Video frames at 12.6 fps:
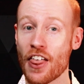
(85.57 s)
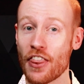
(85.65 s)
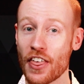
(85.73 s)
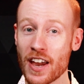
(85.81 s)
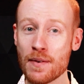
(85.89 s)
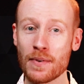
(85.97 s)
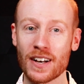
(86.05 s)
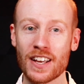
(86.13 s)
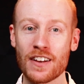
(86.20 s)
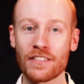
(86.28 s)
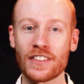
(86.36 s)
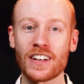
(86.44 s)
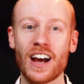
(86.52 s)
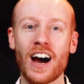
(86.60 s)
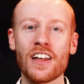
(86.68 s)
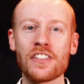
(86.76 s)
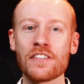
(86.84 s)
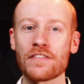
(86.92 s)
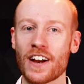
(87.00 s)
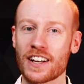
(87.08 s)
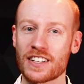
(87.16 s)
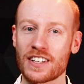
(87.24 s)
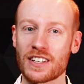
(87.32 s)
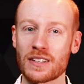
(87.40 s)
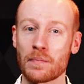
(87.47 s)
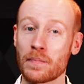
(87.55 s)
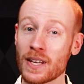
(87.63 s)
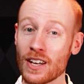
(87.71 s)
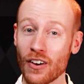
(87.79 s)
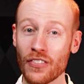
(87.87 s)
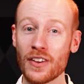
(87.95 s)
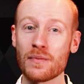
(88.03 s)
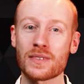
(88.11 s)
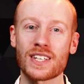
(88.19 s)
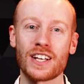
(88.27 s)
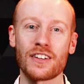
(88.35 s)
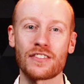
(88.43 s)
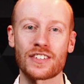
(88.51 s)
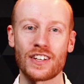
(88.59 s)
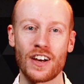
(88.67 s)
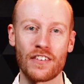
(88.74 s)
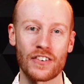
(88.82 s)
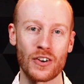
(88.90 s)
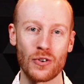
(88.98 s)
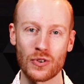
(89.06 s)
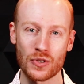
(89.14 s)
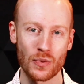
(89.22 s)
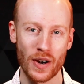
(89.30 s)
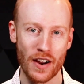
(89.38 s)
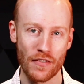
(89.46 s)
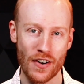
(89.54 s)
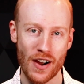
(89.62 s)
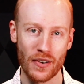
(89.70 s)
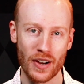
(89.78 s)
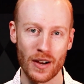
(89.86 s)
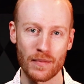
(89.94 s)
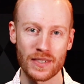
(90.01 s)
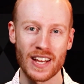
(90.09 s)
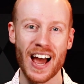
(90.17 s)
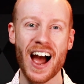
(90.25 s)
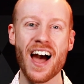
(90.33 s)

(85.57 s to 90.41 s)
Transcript: They believe that other factors beyond themselves have caused whatever outcomes,